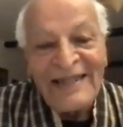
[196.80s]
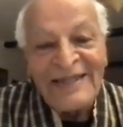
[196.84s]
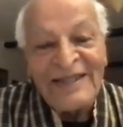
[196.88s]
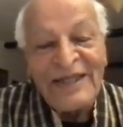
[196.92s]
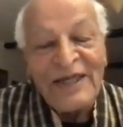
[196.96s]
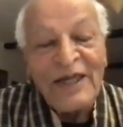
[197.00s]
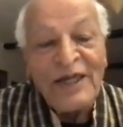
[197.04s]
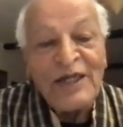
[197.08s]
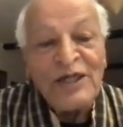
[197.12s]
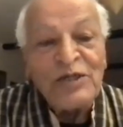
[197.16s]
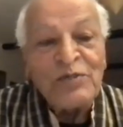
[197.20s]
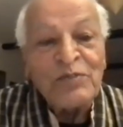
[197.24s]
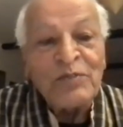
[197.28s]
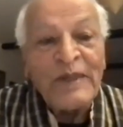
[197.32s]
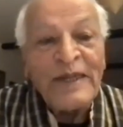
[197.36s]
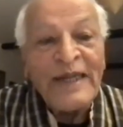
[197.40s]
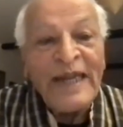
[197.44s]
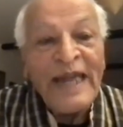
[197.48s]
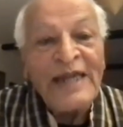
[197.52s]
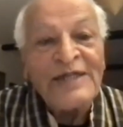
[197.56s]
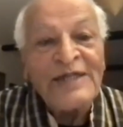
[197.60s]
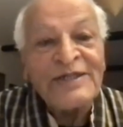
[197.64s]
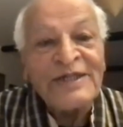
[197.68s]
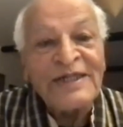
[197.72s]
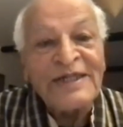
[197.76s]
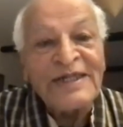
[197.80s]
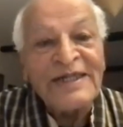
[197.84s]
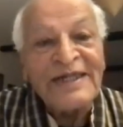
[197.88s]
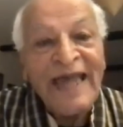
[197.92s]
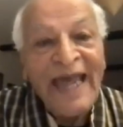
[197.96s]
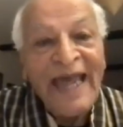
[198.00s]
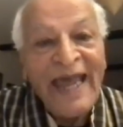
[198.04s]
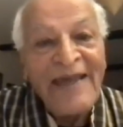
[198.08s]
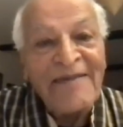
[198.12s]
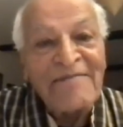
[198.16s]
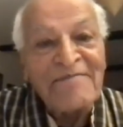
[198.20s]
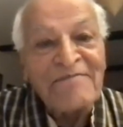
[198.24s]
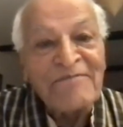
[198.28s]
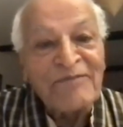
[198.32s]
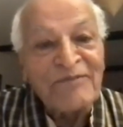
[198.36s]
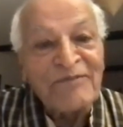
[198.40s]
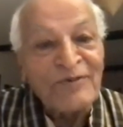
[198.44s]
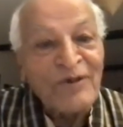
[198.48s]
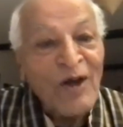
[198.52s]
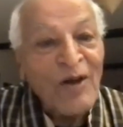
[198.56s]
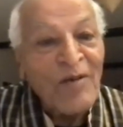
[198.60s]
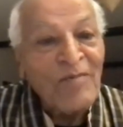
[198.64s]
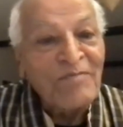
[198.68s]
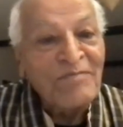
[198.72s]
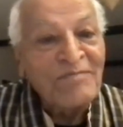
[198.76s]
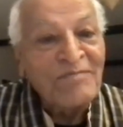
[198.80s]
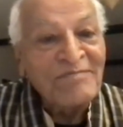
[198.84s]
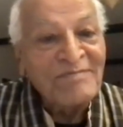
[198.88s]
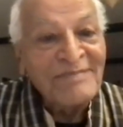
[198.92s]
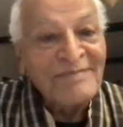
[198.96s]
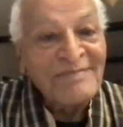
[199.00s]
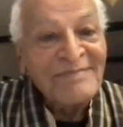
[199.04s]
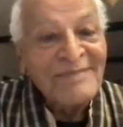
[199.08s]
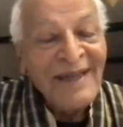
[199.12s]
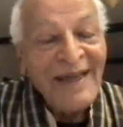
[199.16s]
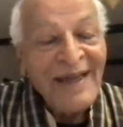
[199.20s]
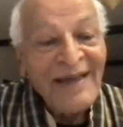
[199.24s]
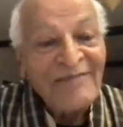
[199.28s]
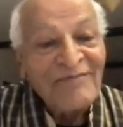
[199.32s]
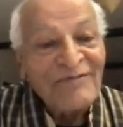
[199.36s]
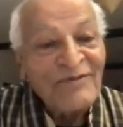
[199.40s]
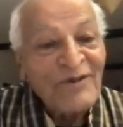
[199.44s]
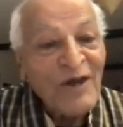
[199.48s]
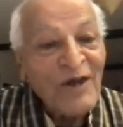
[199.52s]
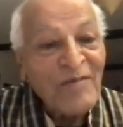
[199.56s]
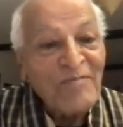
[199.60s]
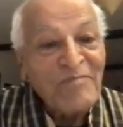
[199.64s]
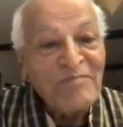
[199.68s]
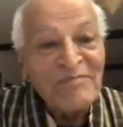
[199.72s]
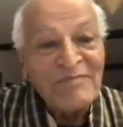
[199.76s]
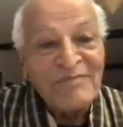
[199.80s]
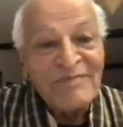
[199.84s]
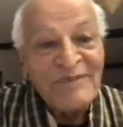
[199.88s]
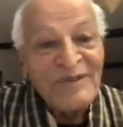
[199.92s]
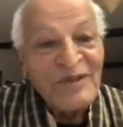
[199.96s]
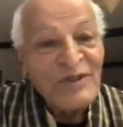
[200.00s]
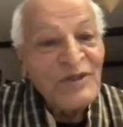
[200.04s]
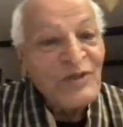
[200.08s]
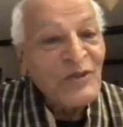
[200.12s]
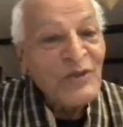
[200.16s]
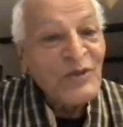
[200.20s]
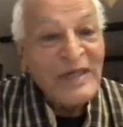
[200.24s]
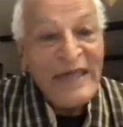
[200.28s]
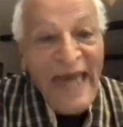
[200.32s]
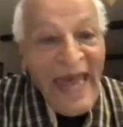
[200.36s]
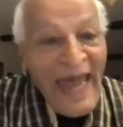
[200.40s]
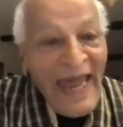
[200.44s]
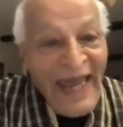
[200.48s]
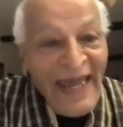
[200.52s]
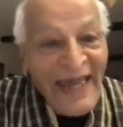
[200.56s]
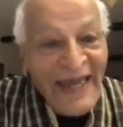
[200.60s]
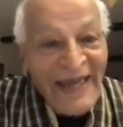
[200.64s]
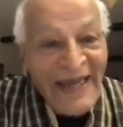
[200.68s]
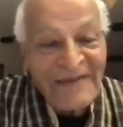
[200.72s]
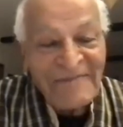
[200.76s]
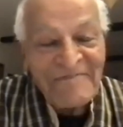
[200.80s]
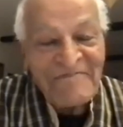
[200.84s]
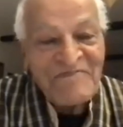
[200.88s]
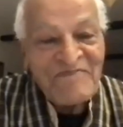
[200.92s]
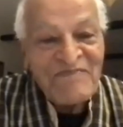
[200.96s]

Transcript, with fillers: the inspiration came from, from UK.